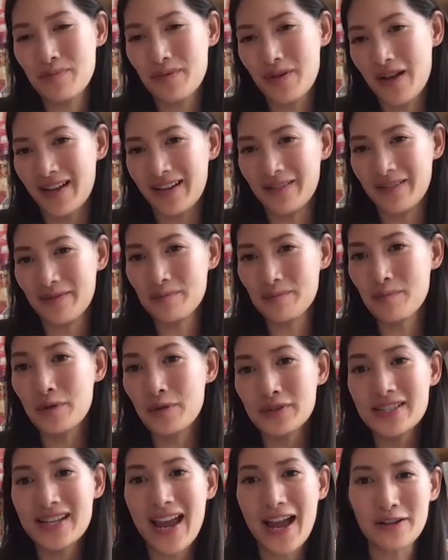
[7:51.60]

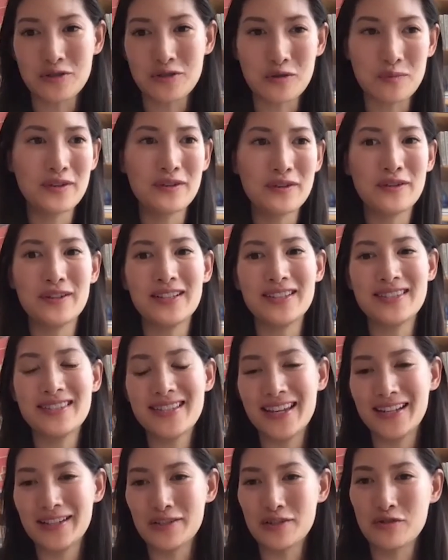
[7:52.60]
multi-attribute, it's
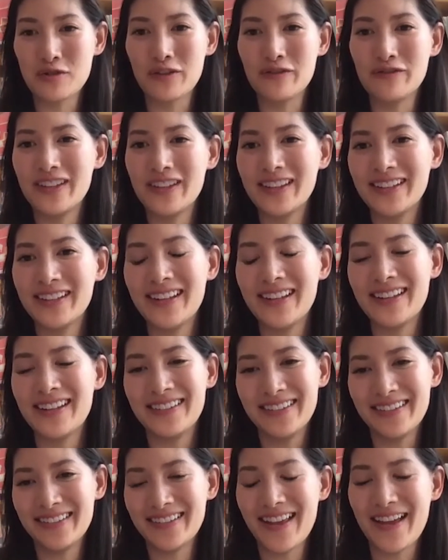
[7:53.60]
data-driven
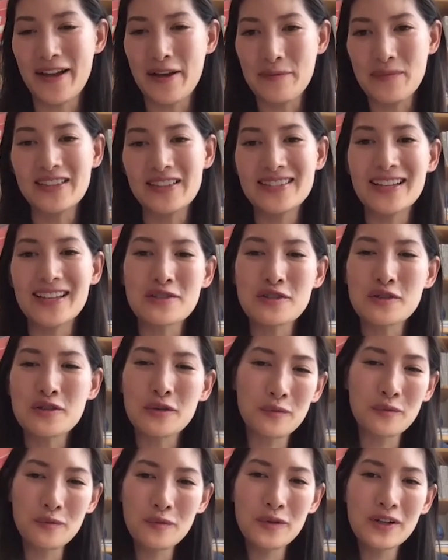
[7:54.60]
and such.
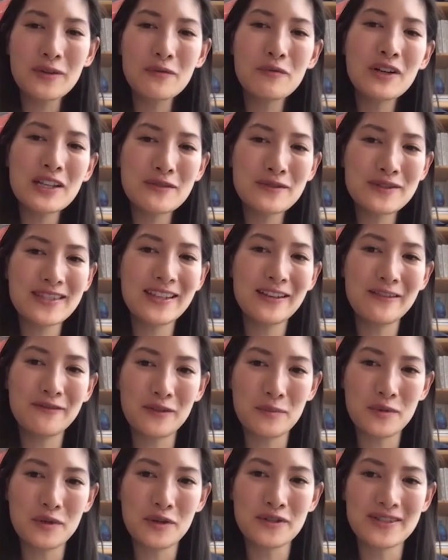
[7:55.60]
So what are you seeing
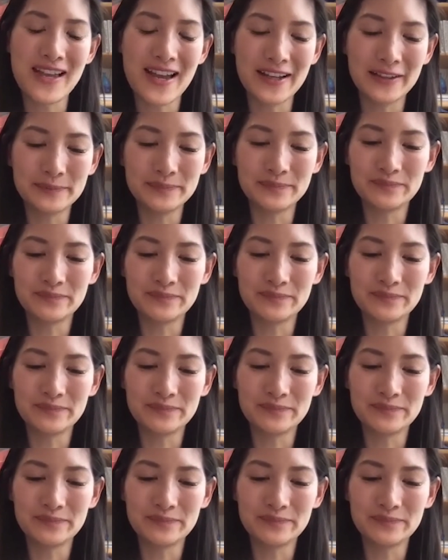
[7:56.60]
from your side?